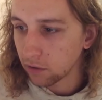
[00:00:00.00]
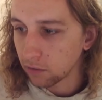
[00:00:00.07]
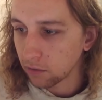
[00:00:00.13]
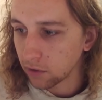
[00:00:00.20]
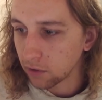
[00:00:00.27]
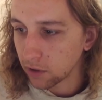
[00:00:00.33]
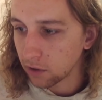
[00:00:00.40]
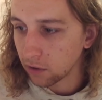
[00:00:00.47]

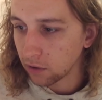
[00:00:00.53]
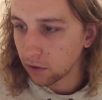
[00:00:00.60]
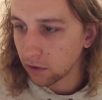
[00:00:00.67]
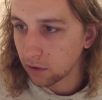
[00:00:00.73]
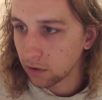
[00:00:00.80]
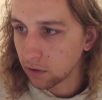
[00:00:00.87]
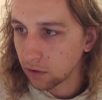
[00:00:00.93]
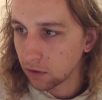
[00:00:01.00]
look here.
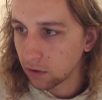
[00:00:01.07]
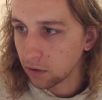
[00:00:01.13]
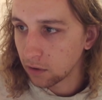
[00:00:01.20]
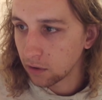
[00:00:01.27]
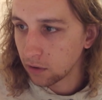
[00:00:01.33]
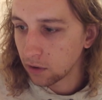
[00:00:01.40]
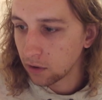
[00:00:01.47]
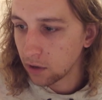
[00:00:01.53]

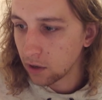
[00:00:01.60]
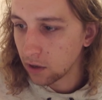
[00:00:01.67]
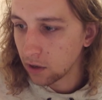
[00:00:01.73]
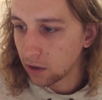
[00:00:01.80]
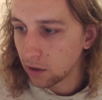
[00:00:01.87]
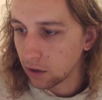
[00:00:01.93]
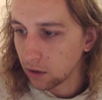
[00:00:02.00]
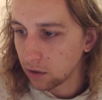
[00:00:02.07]

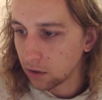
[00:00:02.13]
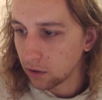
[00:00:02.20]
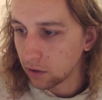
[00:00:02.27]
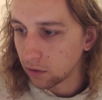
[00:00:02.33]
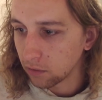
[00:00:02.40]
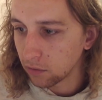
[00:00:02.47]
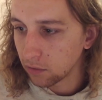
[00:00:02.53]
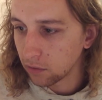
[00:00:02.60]
You
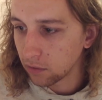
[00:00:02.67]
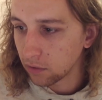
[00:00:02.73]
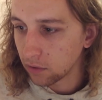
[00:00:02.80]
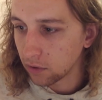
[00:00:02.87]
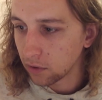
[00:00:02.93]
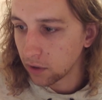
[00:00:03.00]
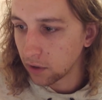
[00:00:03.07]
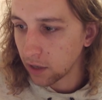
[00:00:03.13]
know,
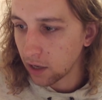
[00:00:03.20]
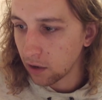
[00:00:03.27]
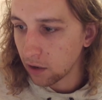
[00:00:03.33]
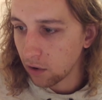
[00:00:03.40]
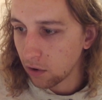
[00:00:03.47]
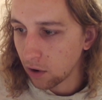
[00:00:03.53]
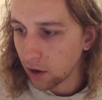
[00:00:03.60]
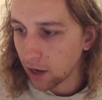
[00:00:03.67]
again,
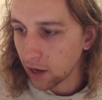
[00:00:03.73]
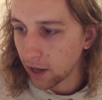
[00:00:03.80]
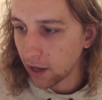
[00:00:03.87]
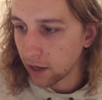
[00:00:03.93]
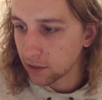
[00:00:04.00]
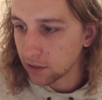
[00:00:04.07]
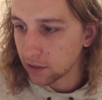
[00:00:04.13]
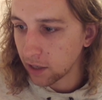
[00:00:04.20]
not
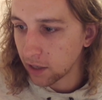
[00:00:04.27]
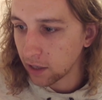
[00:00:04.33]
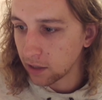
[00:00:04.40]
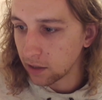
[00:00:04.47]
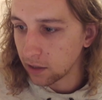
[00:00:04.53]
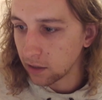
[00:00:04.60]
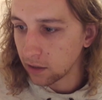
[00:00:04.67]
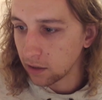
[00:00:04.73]
as
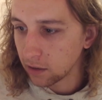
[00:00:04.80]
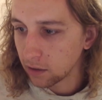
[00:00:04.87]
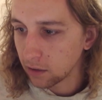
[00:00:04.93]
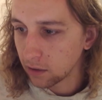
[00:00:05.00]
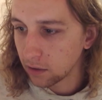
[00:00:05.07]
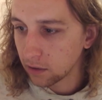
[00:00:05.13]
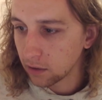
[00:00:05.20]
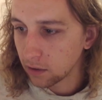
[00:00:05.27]
90,
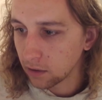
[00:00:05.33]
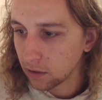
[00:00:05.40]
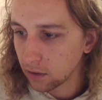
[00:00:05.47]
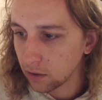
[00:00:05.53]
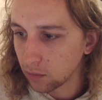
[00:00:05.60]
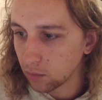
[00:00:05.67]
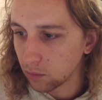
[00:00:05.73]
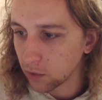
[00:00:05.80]

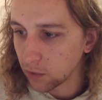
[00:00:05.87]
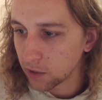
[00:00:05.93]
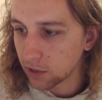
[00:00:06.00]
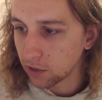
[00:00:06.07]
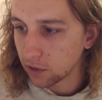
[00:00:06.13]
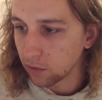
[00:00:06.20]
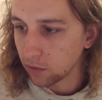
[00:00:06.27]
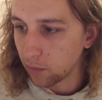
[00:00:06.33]
but
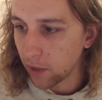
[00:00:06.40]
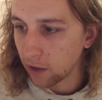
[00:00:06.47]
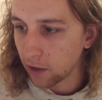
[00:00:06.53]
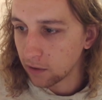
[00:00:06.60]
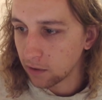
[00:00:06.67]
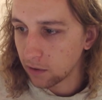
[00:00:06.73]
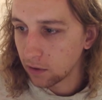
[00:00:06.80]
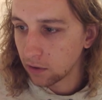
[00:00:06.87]
still
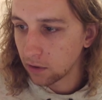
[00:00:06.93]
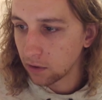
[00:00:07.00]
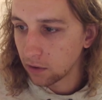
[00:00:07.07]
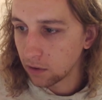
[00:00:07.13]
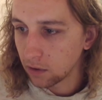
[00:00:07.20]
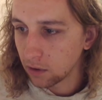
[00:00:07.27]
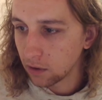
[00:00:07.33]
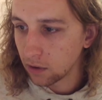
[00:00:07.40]
bent,
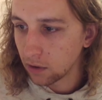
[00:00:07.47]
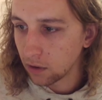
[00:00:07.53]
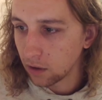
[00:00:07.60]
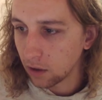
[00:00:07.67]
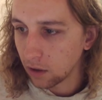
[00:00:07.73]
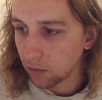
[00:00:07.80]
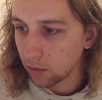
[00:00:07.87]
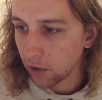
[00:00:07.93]

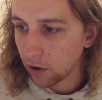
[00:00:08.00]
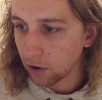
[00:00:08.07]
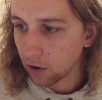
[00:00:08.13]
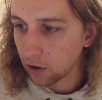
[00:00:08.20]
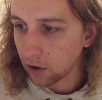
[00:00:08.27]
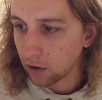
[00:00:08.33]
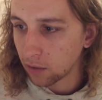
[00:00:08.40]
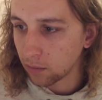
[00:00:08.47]
and my
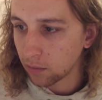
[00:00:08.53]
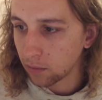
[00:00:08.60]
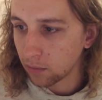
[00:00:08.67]
arm